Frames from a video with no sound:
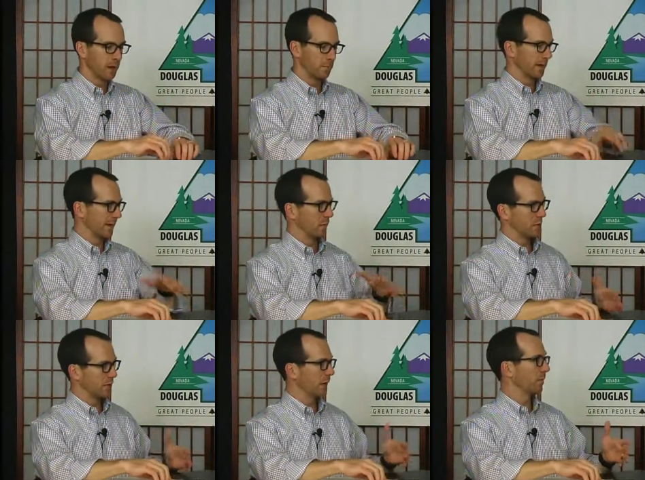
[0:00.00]
Um, again,
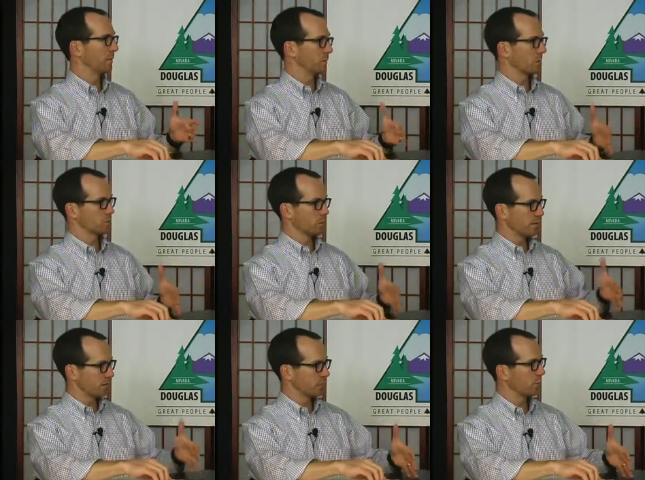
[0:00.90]
we talk about the
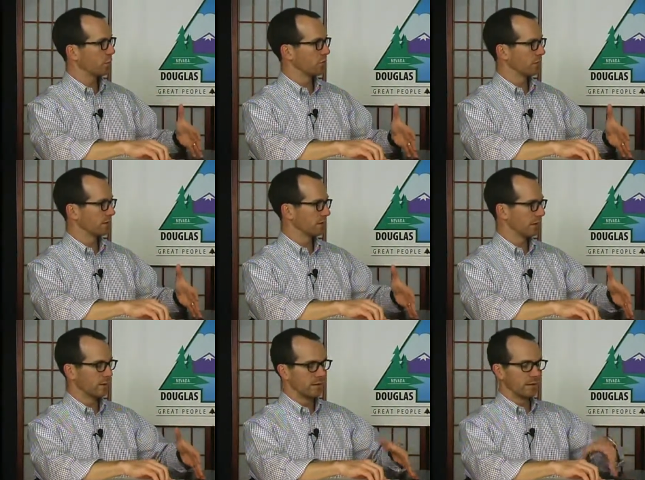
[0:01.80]
transportation improvements
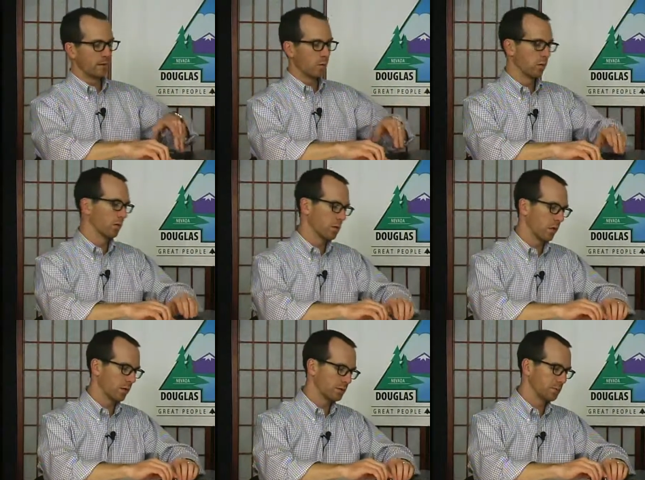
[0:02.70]
that were
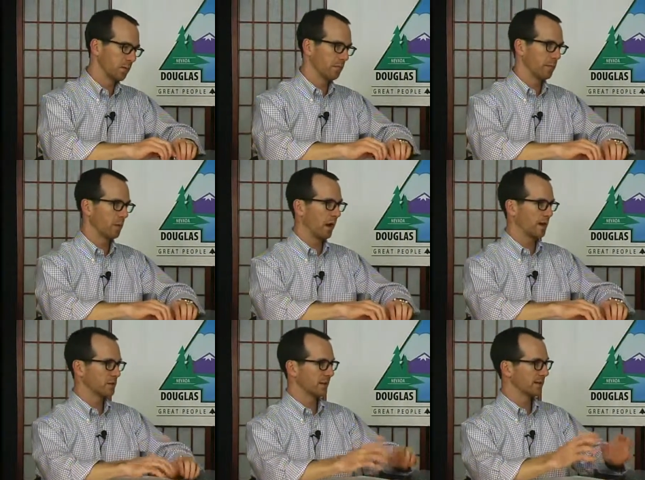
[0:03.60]
required as part of that
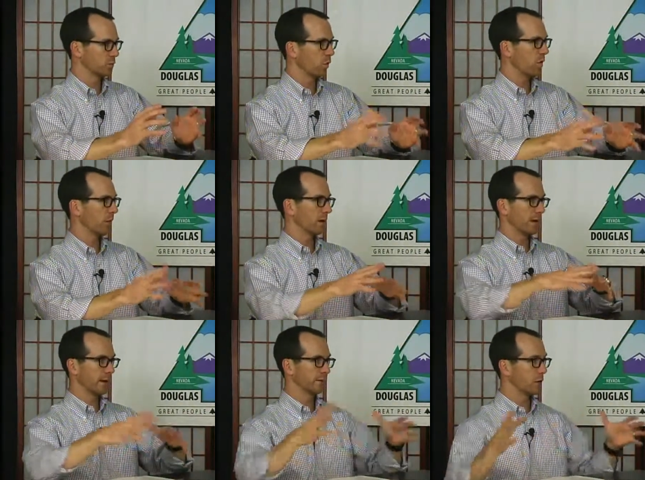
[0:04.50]
project. It's
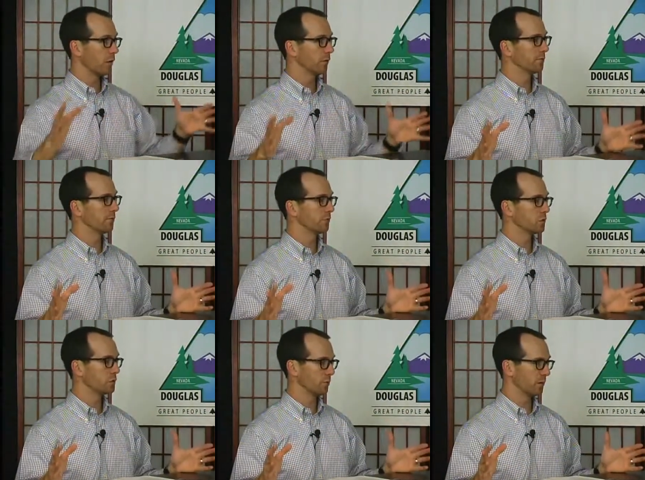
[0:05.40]
Walmart, and it's all of the
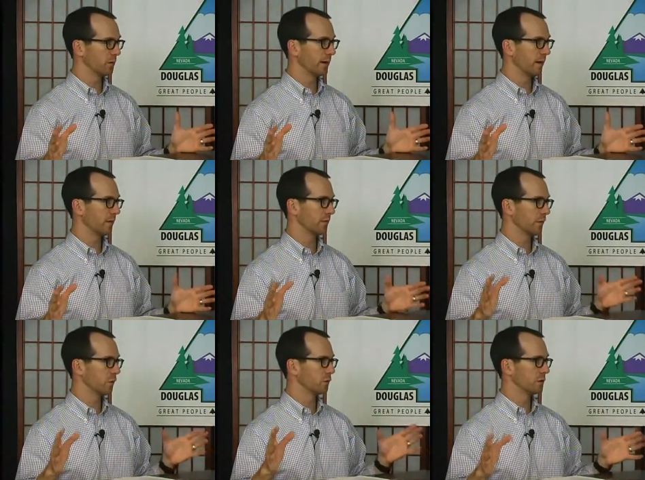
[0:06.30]
future build out
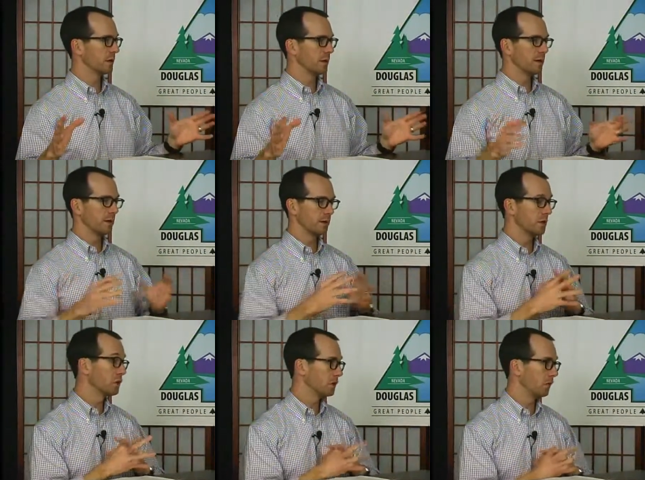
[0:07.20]
of those
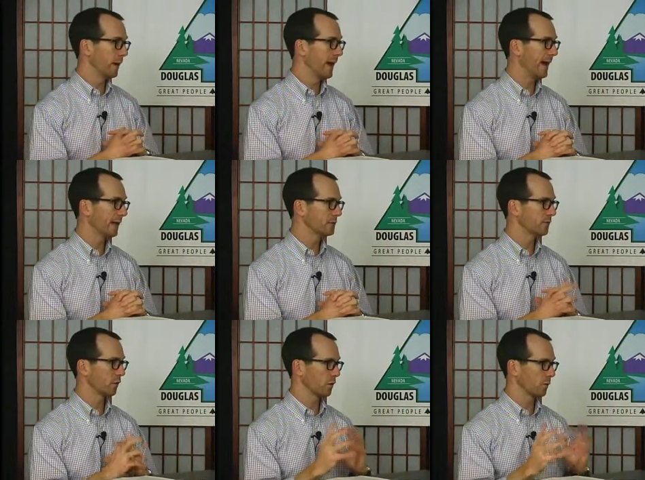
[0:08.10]
additional
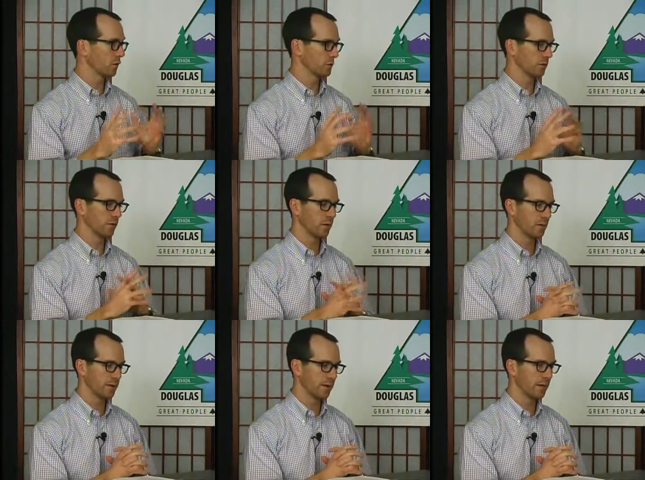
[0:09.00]
pads for commercial
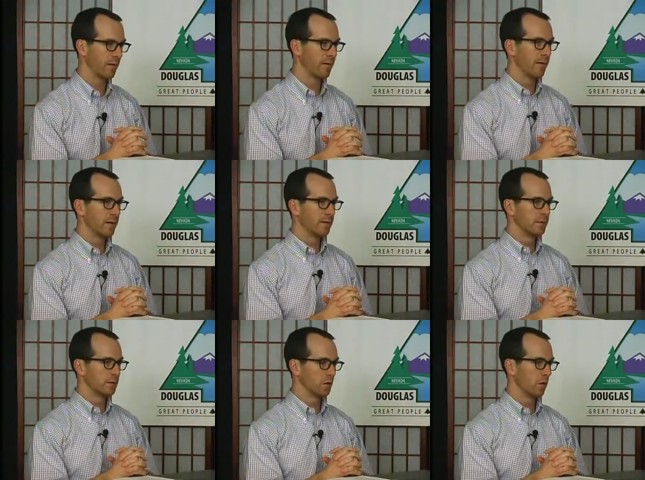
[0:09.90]
development there.
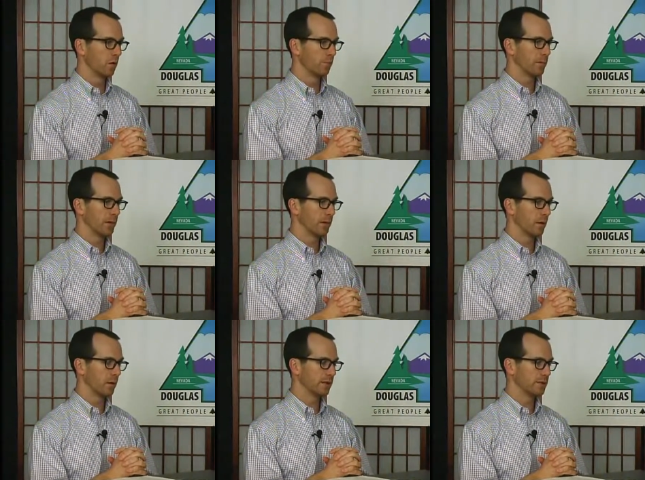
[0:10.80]
So, you
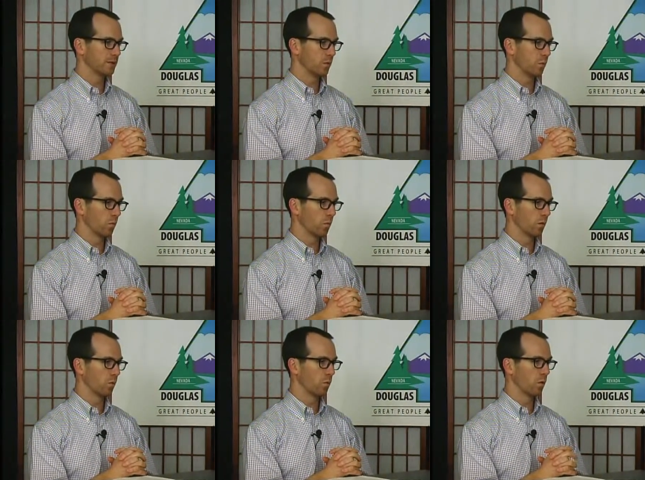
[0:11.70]
know, it's,
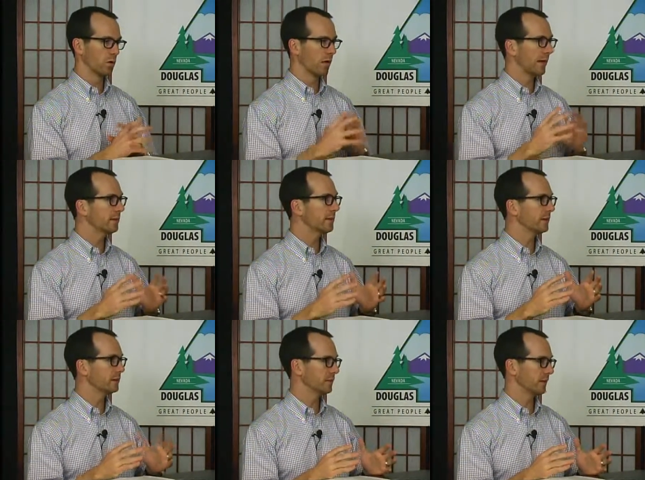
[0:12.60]
we're, we're likely to